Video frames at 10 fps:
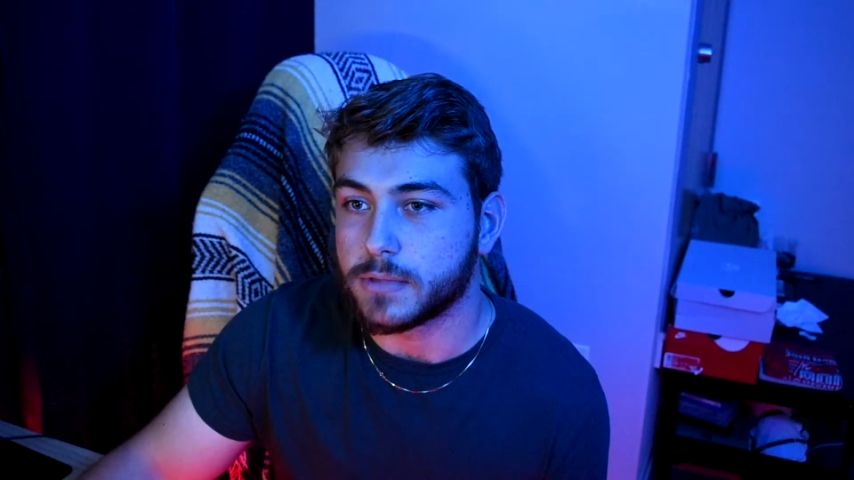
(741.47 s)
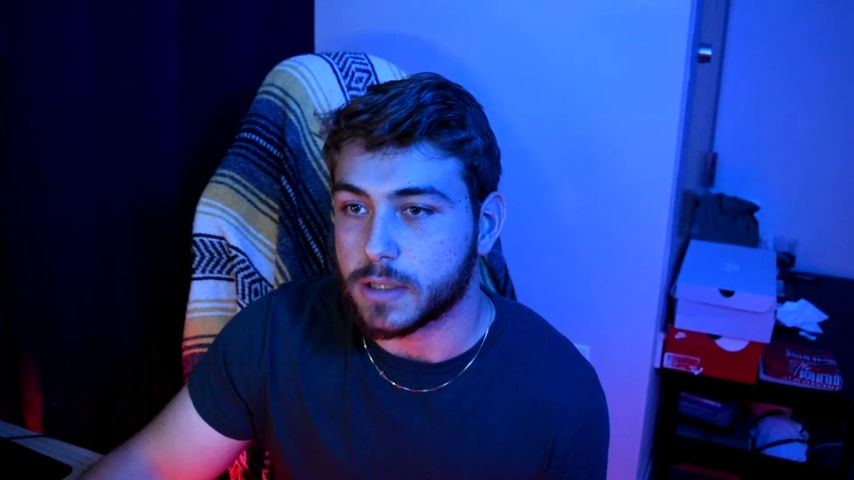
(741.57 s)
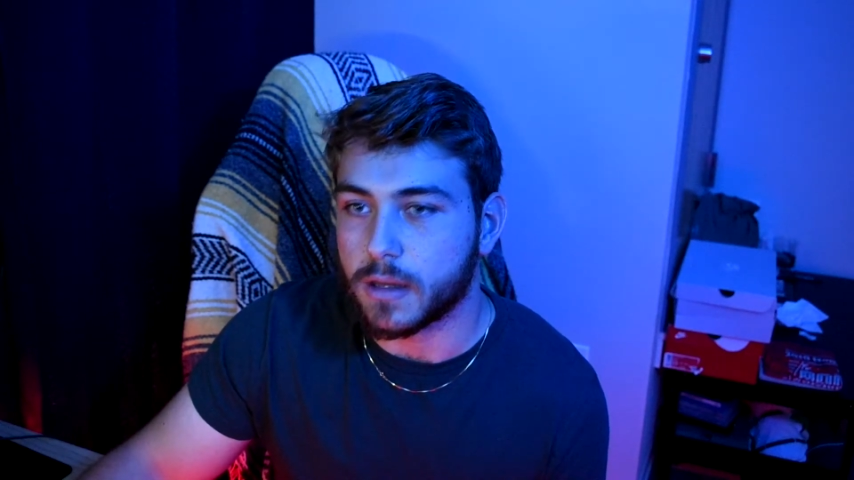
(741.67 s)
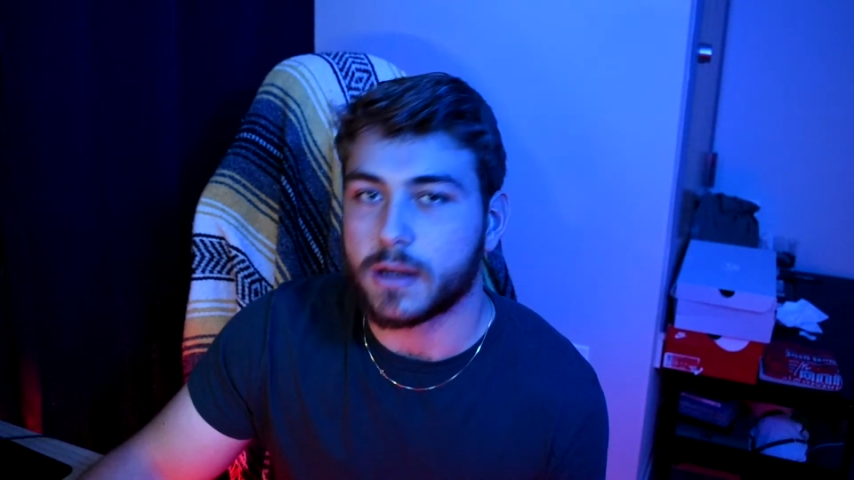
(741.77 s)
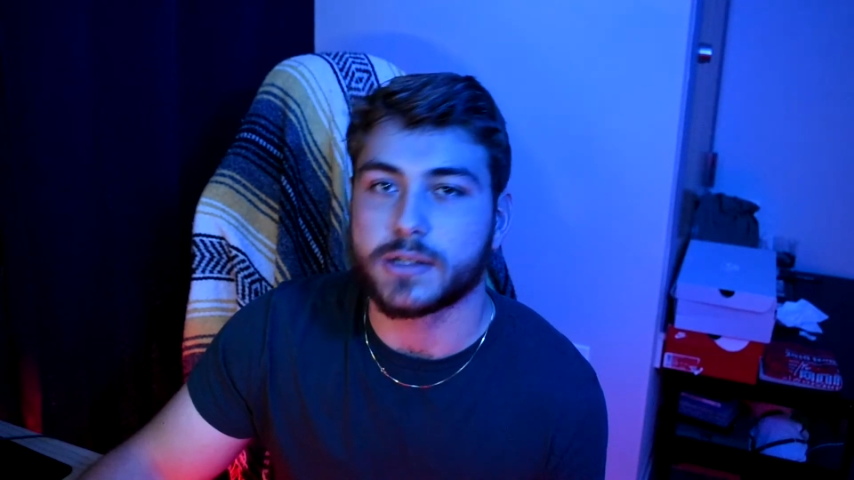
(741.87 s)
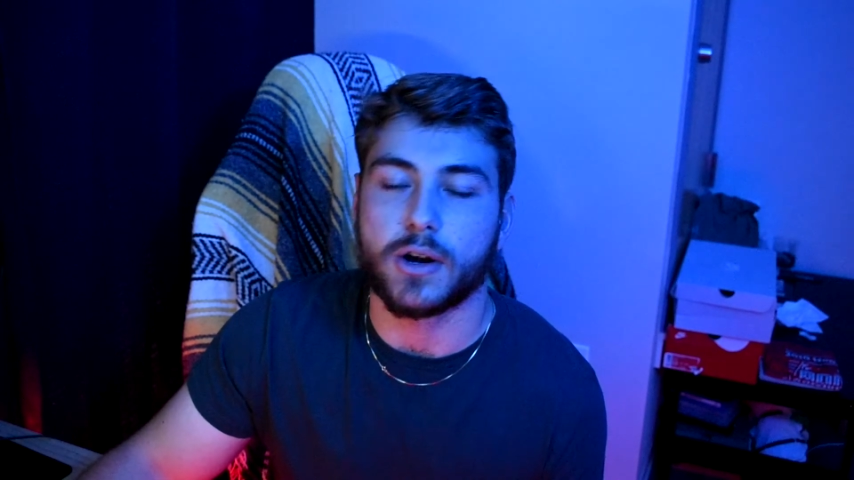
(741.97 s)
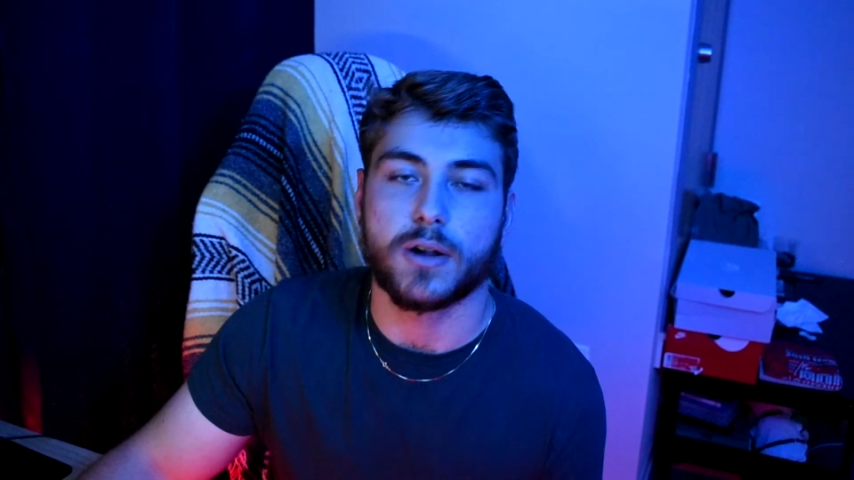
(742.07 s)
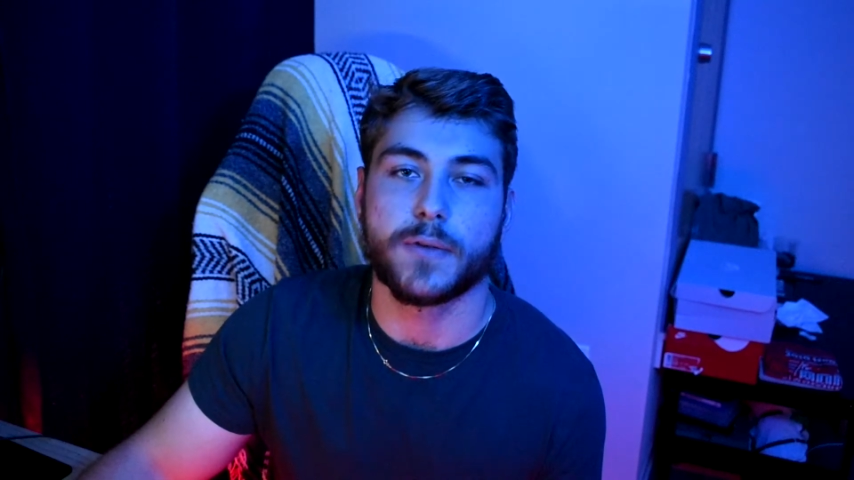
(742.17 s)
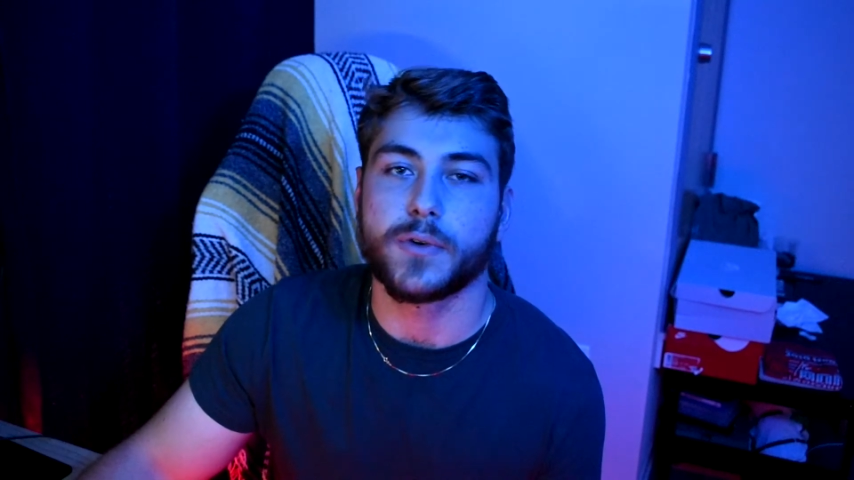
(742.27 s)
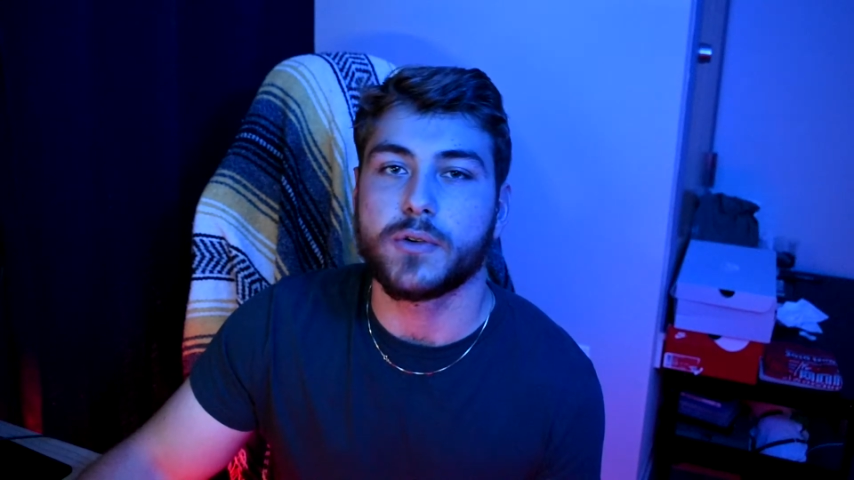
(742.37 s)
Good luck to
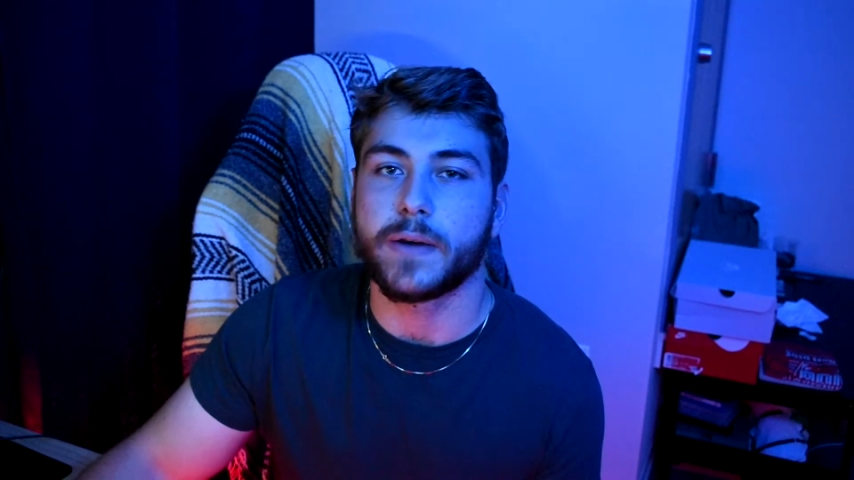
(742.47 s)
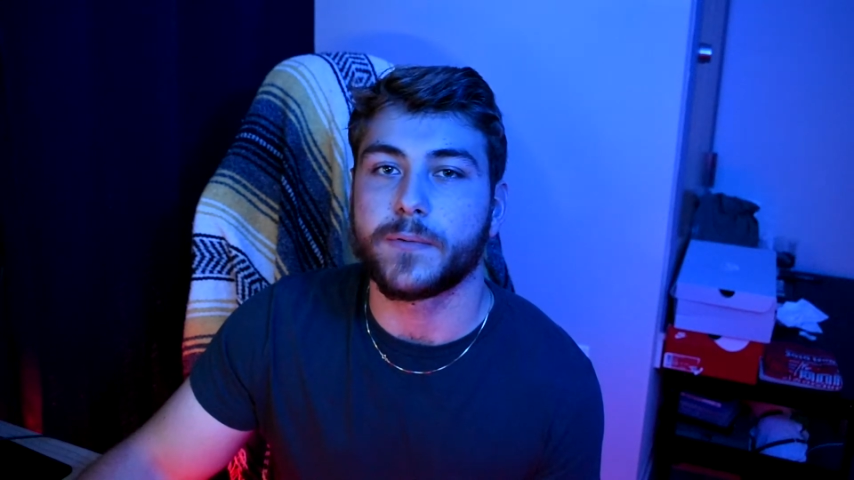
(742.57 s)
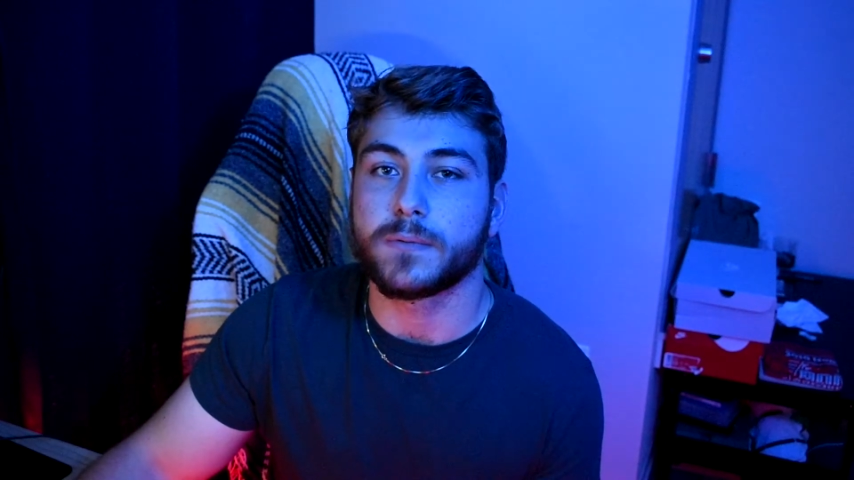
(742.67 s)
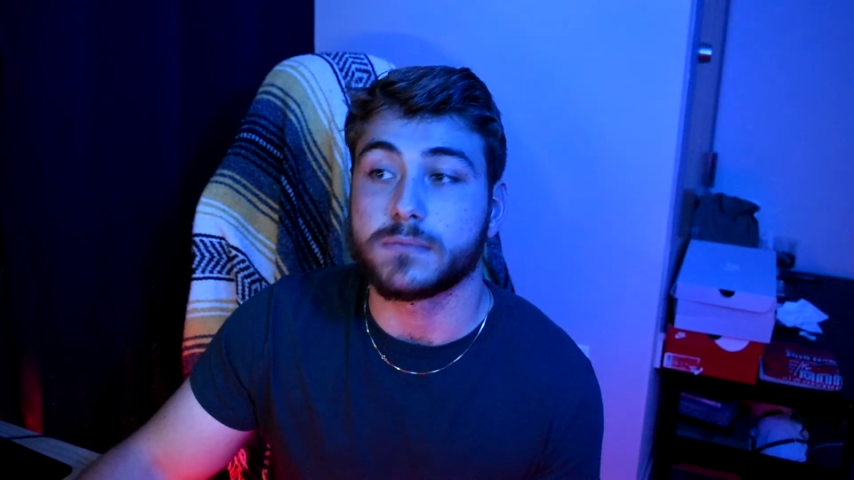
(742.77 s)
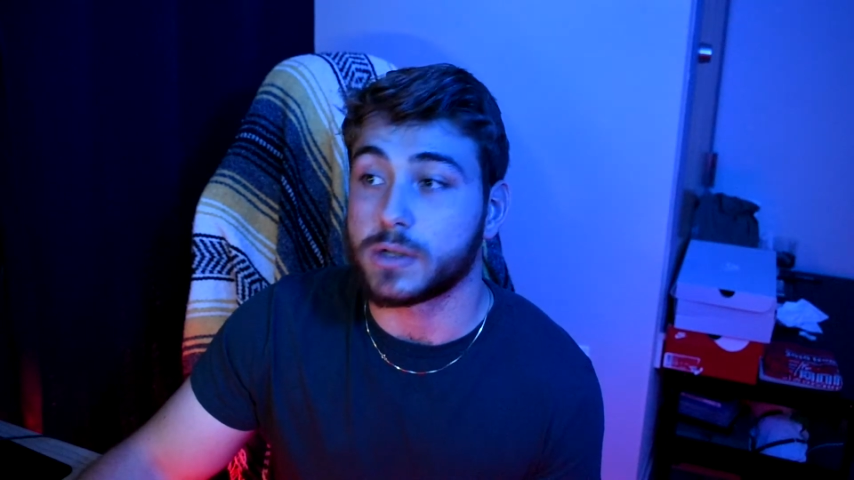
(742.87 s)
all of you. I've